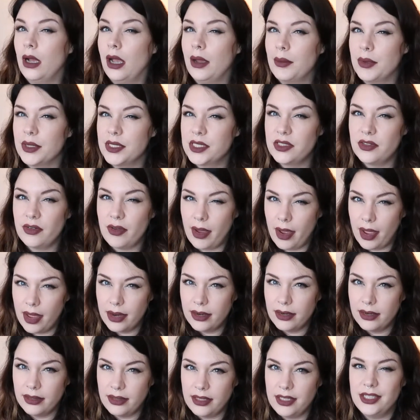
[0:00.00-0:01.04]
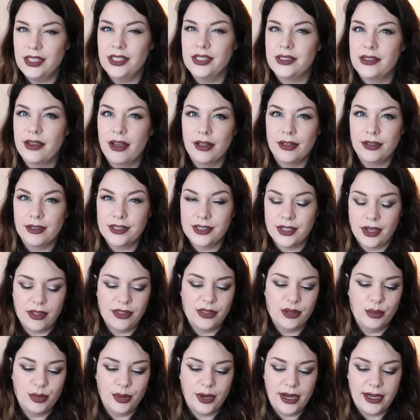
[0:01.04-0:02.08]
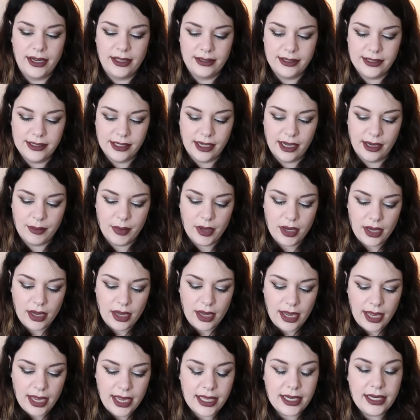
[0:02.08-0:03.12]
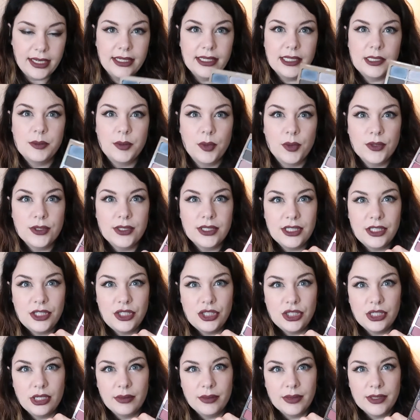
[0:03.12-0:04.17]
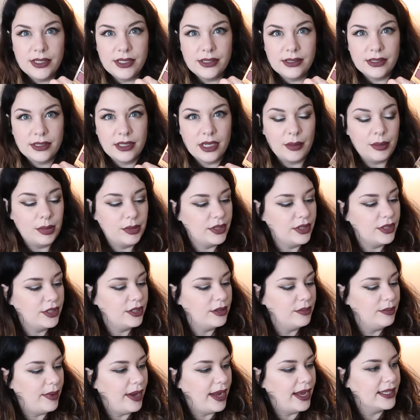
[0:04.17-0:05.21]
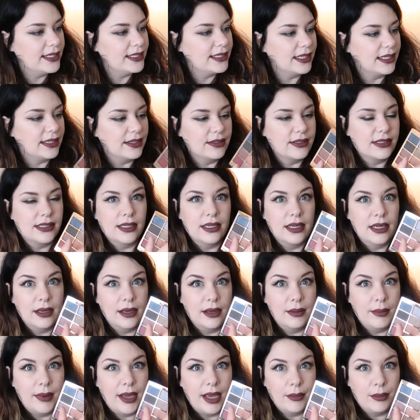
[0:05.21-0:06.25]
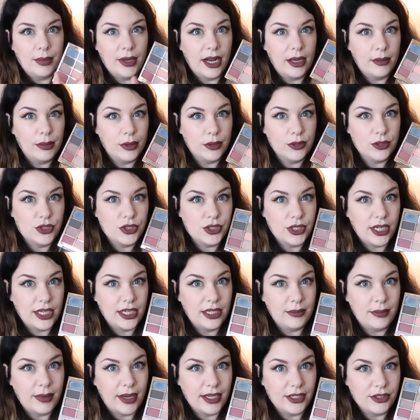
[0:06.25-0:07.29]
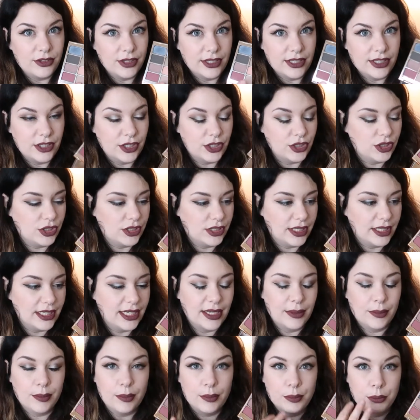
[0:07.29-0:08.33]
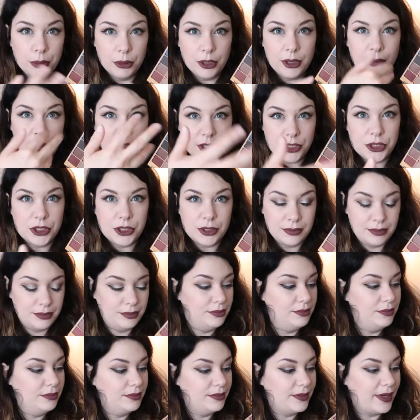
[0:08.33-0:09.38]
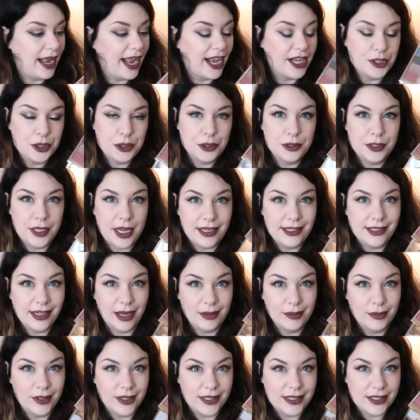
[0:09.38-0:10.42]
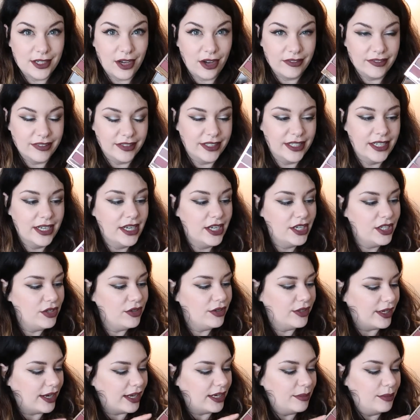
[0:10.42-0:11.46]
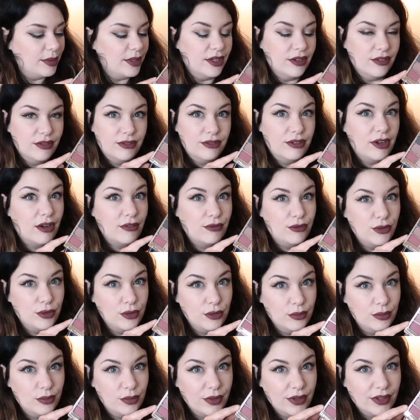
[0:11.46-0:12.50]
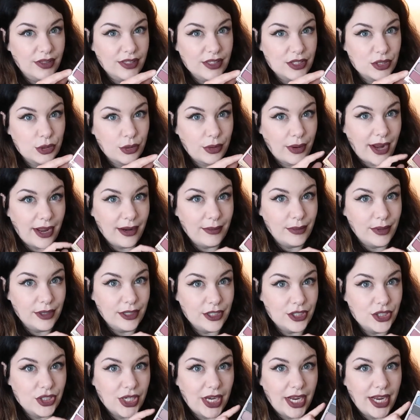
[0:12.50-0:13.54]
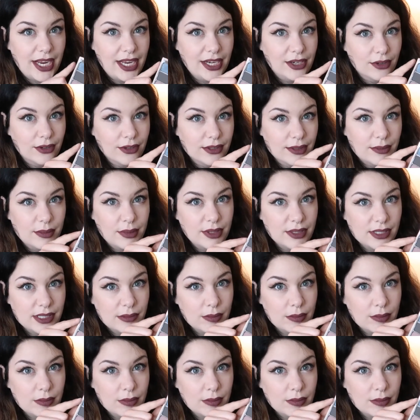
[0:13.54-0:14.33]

I must have had these colors on the brain at the time. It is mostly shimmers. There's a couple of good mattes, like there's a matte brow bone shade and matte transition. Like it pretty much had your daytime looks covered. You could add a bit of Vavoom with this cranberry shade, or a bit of